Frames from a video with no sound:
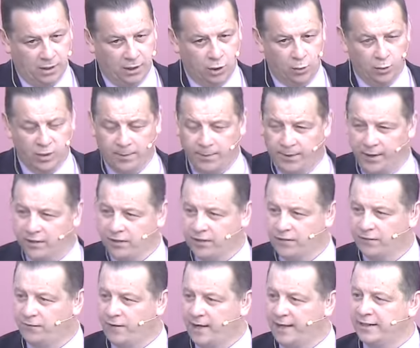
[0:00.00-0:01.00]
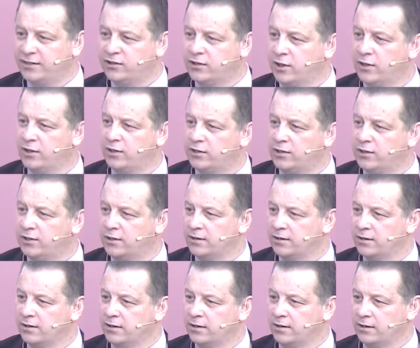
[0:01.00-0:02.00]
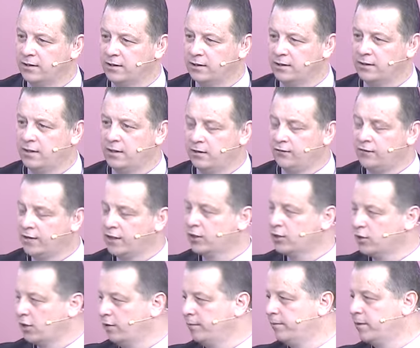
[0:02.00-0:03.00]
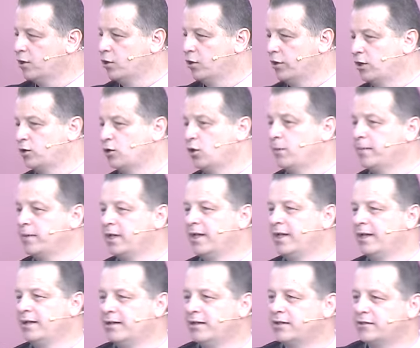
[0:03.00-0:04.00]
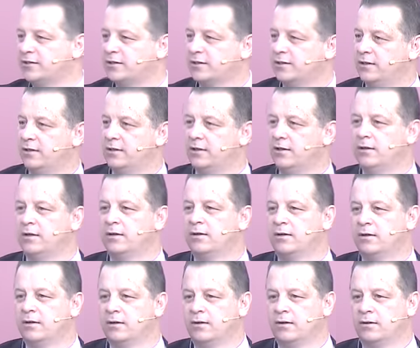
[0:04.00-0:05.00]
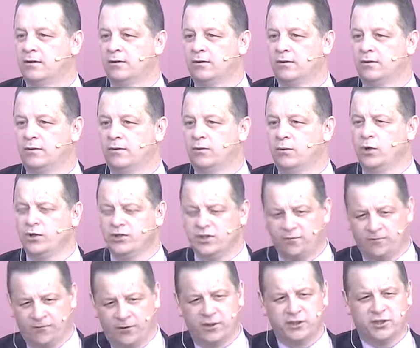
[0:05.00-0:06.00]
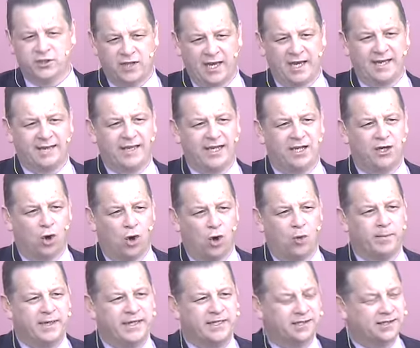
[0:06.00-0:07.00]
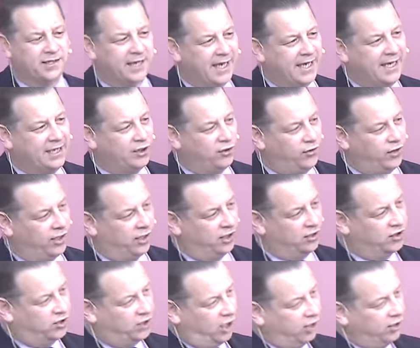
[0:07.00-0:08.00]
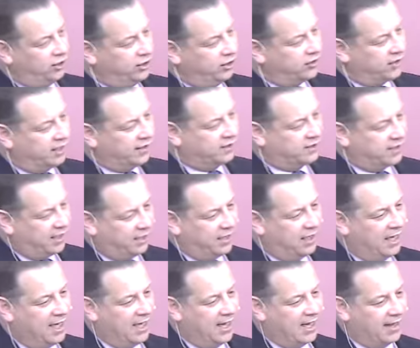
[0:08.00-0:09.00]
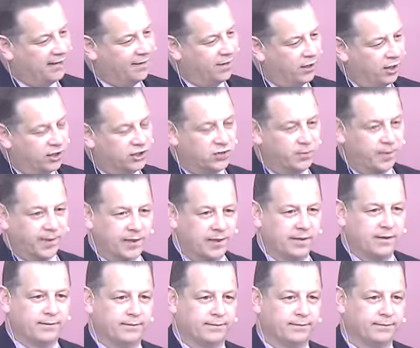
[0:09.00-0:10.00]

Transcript: You know, when a person finds out that they've got a terminal illness, What's the first thing they normally say to the consultants they sit in the hospital?